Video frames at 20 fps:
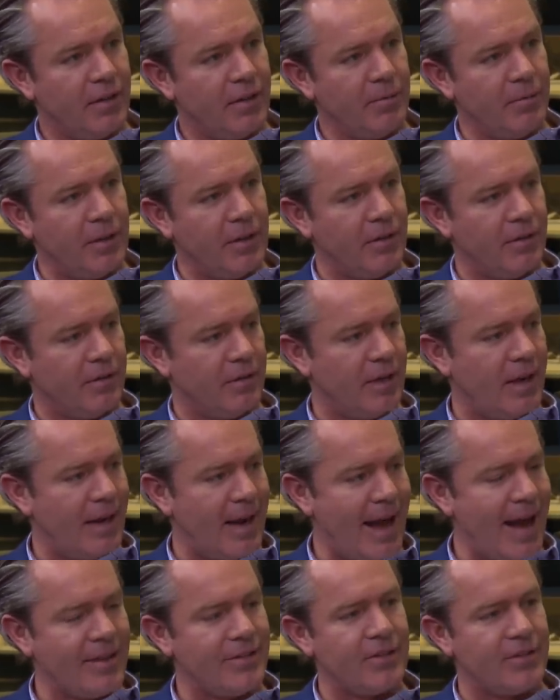I mean, it
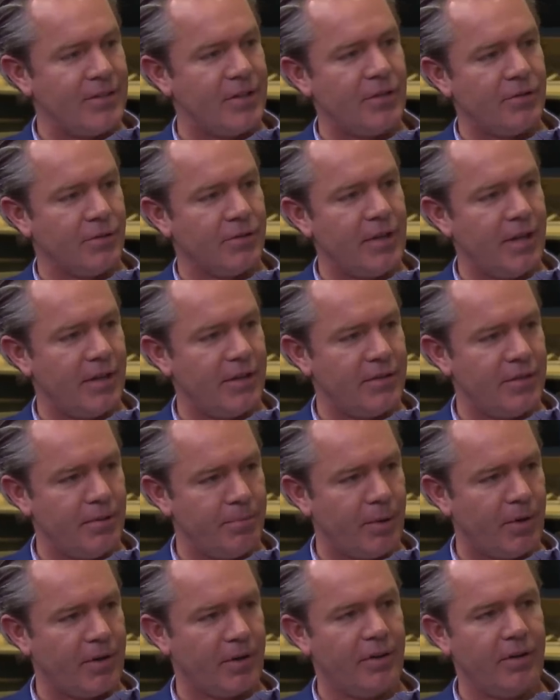has a central tendency,
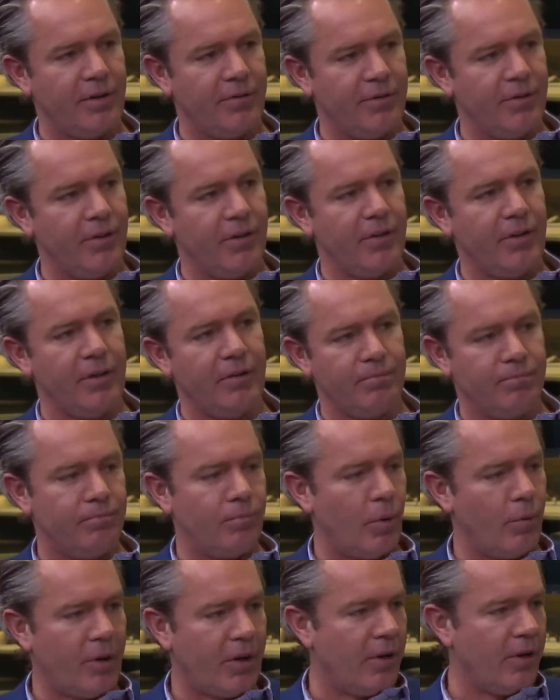particularly if you're in the
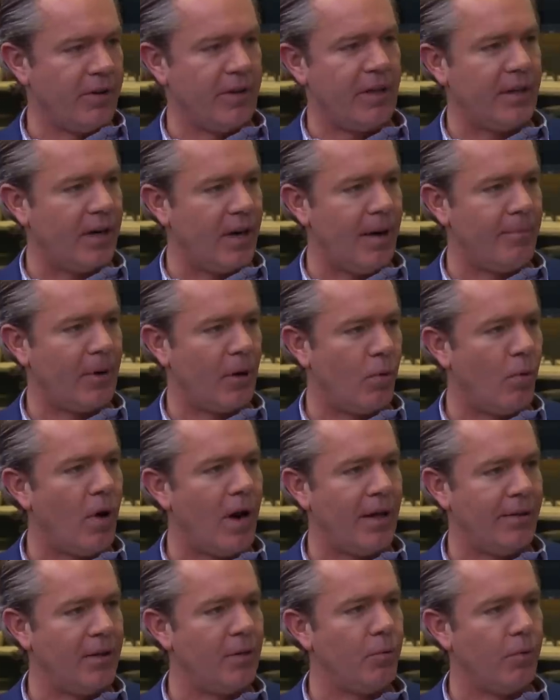what we call the economic
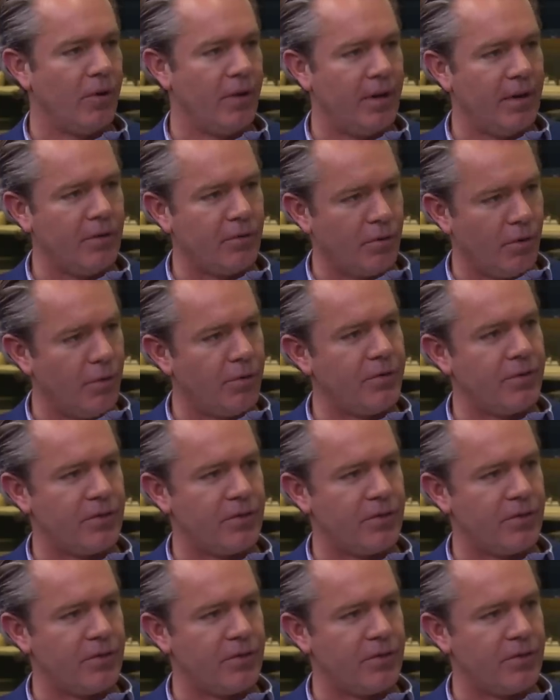quad that we're in, growth yeah.